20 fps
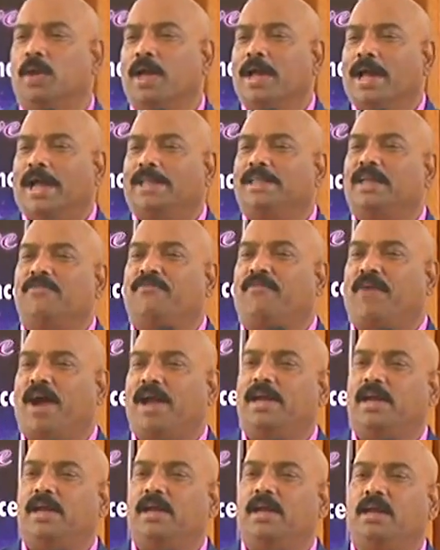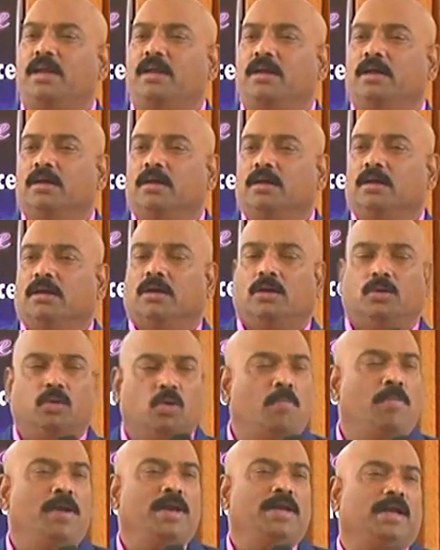And then finally,
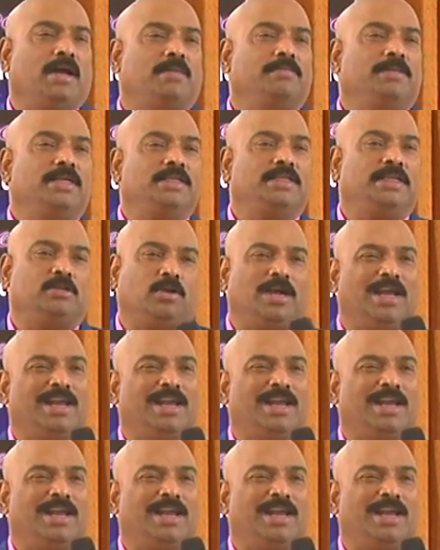Reuben comes and says, Okay,